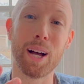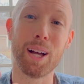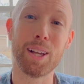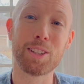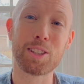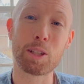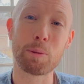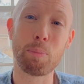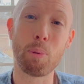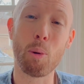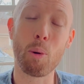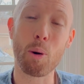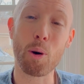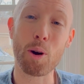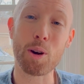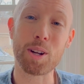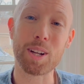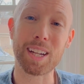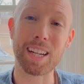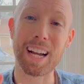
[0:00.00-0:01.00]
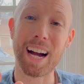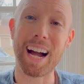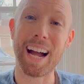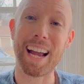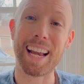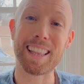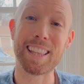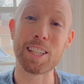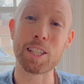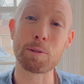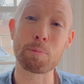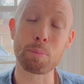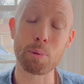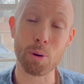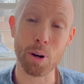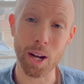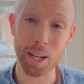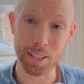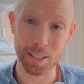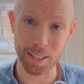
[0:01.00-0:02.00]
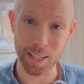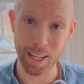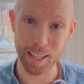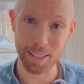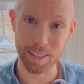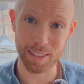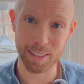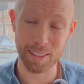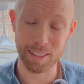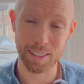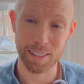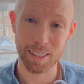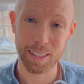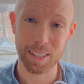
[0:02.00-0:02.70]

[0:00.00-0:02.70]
support, guide this process,